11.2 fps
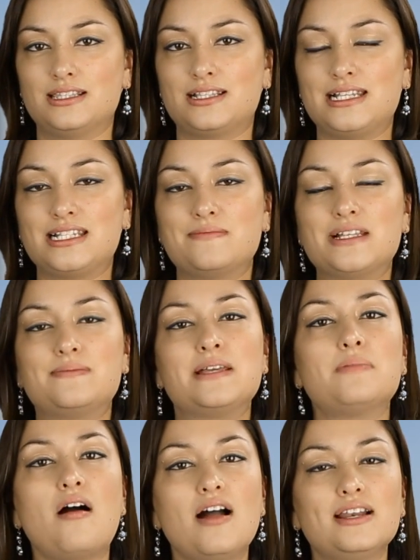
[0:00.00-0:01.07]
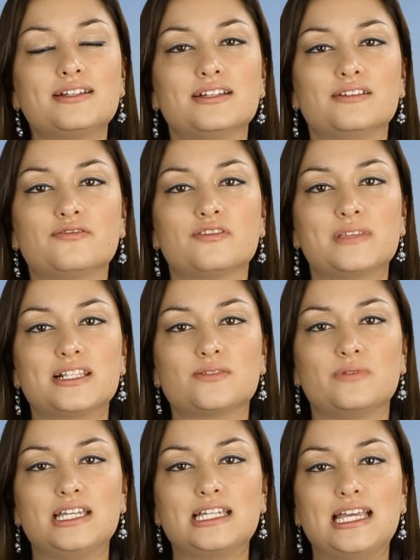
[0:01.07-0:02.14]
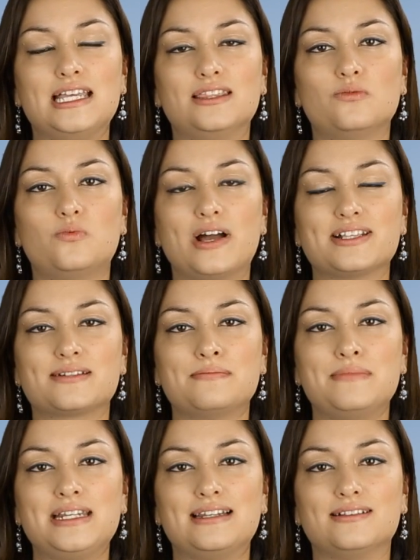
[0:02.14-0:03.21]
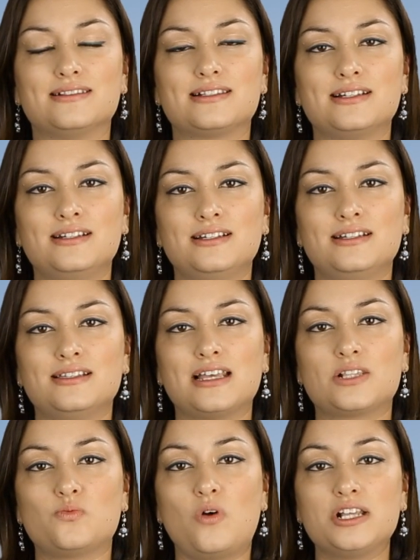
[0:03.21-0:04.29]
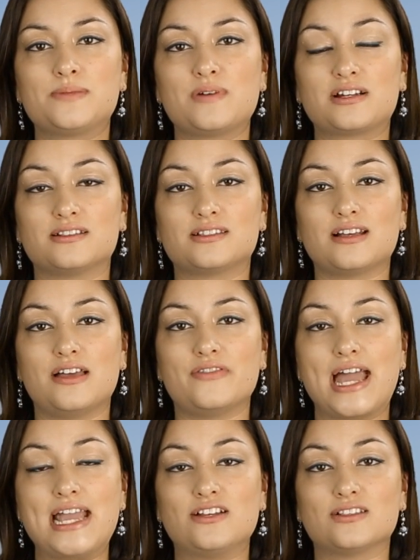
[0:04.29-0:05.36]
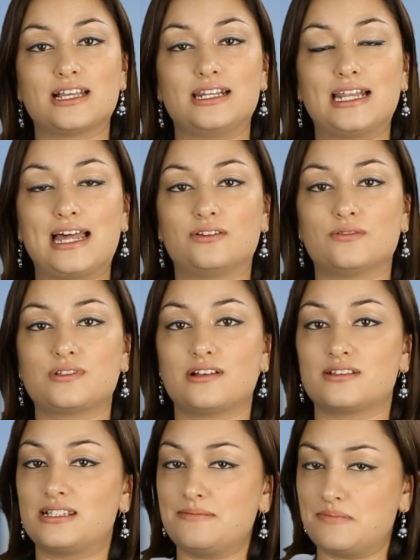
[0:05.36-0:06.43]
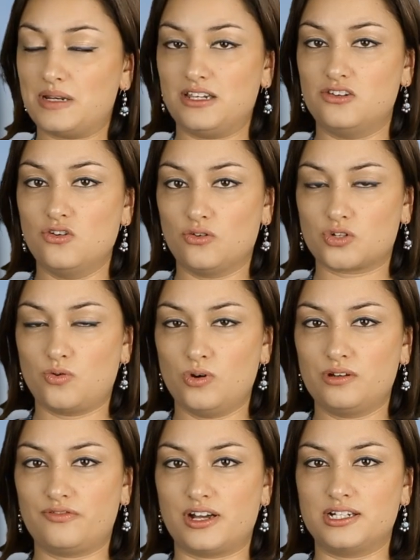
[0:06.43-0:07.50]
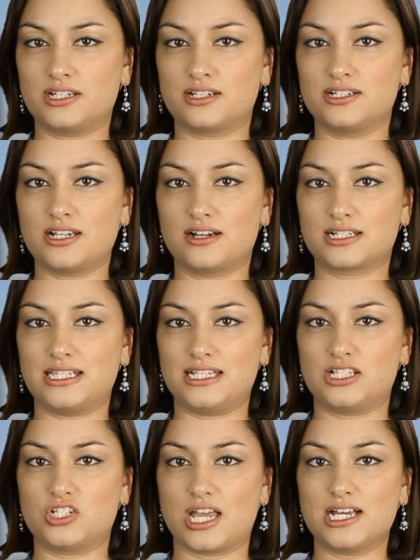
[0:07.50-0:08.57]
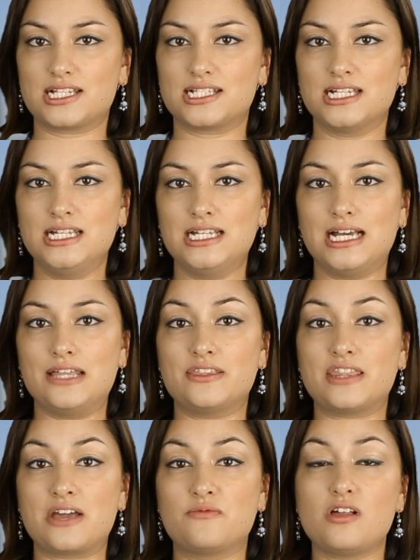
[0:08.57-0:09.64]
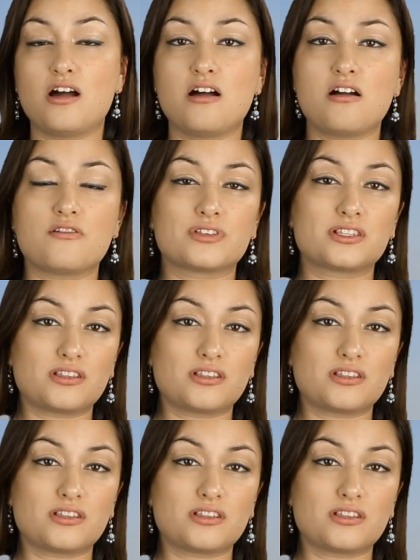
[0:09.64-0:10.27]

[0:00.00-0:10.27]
The system is being piloted from this week in the West Midlands. There's widespread concern that agents and landlords are simply not qualified to conduct these checks and that they will err on the